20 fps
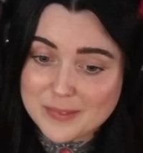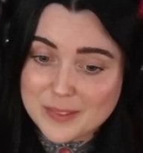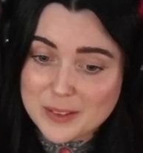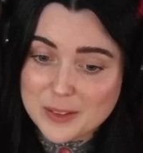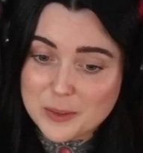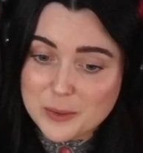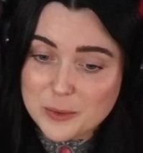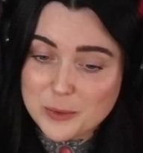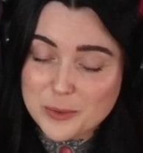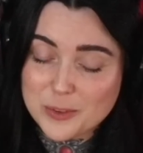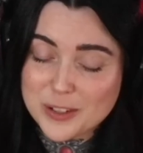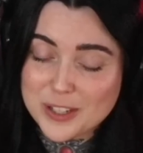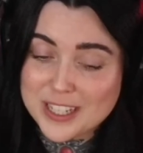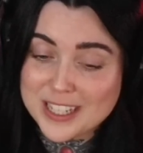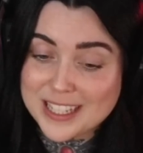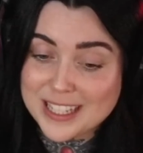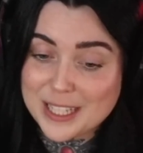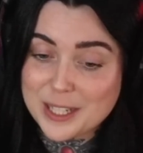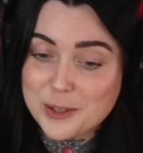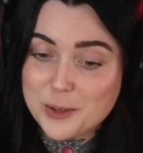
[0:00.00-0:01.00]

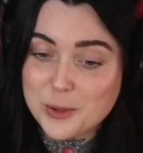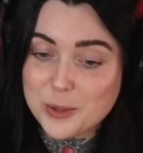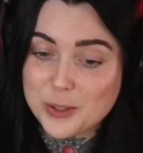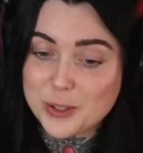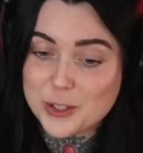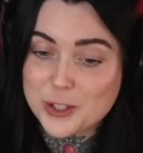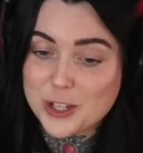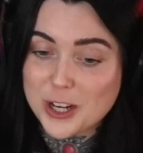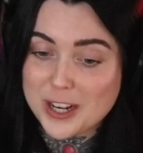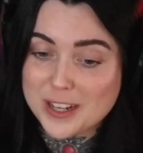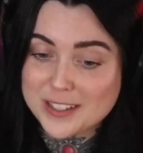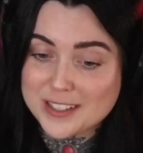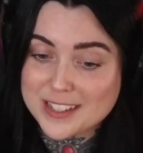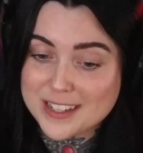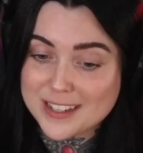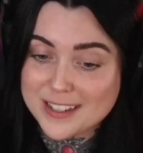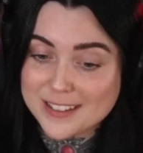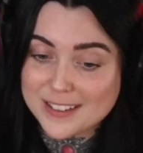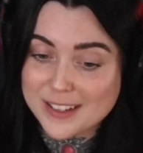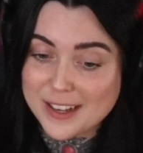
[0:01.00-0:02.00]
Really cool shots
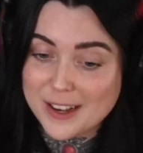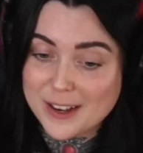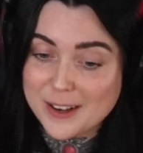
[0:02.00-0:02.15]
here, though.